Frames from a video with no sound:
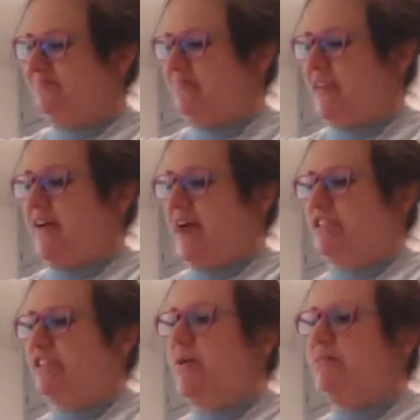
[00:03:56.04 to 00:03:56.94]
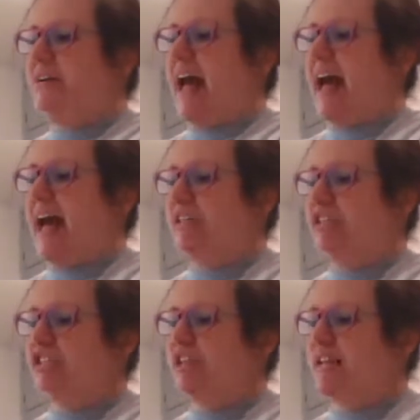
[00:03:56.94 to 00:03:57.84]
Okay, so I'm going to add
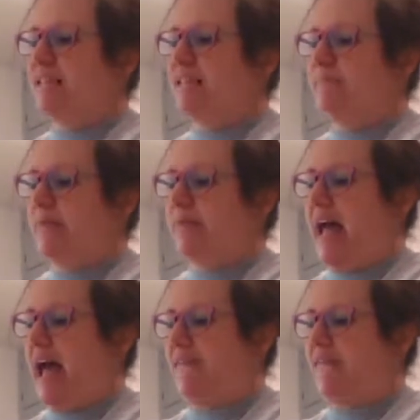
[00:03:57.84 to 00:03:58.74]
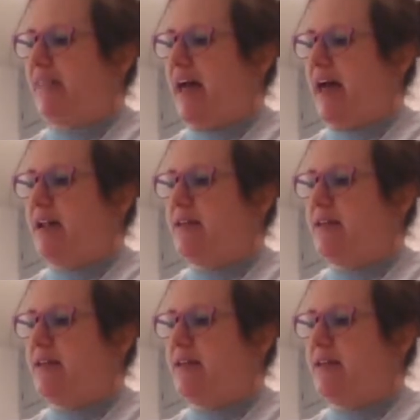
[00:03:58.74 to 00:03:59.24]
just probably half of that.